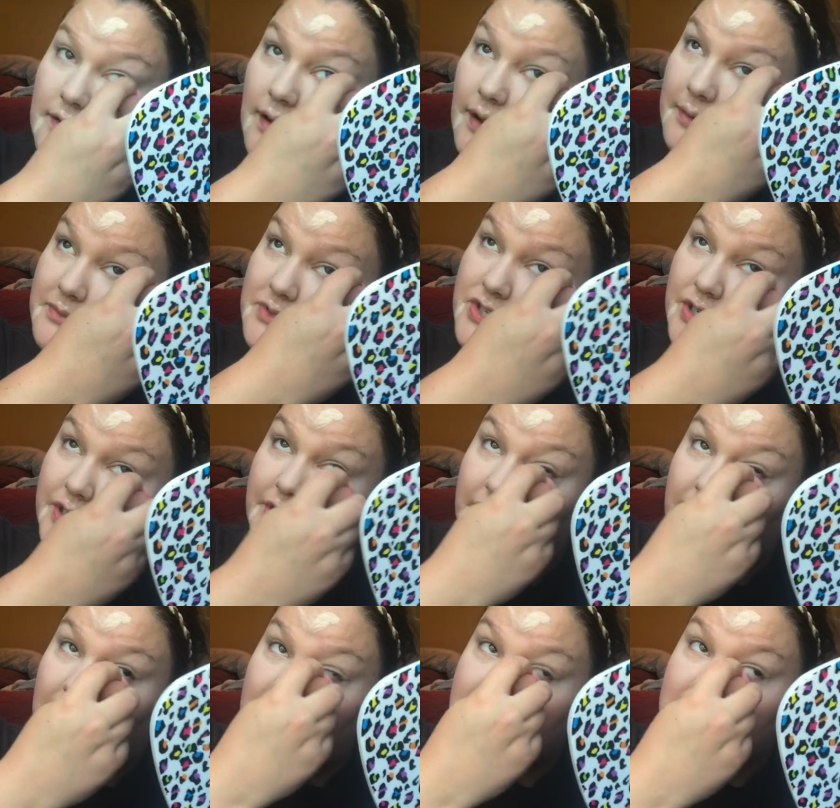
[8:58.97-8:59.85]
I'm sure
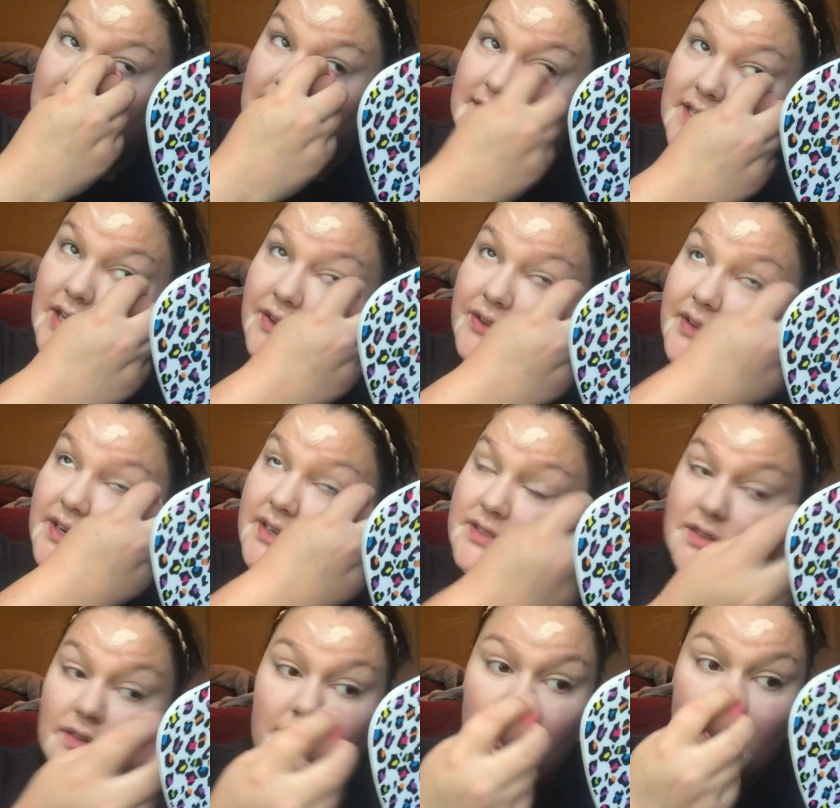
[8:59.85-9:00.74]
you guys can tell that
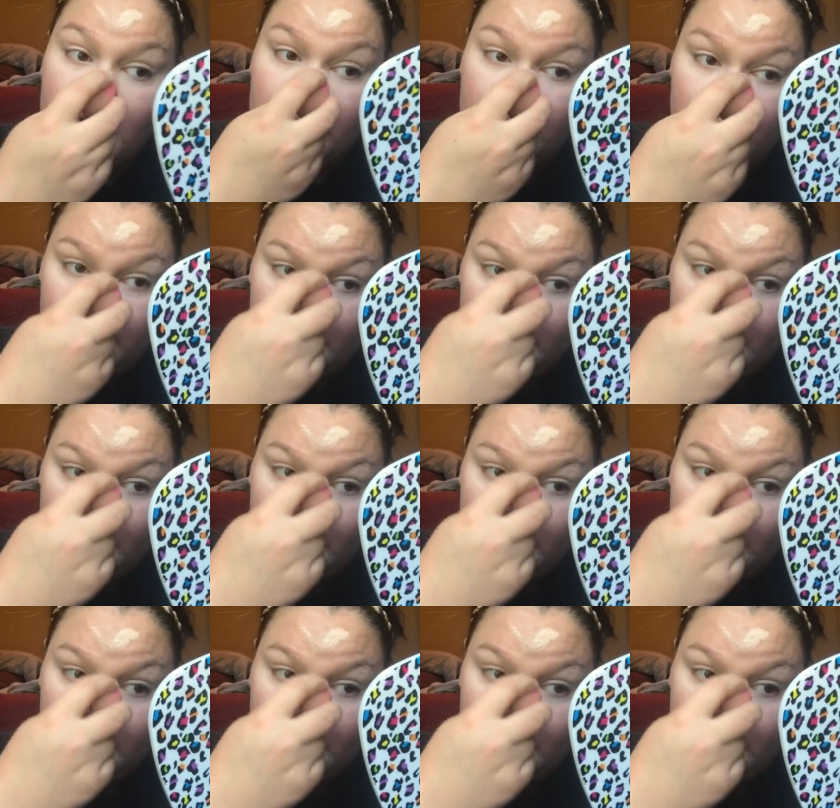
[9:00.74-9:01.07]
it's a lot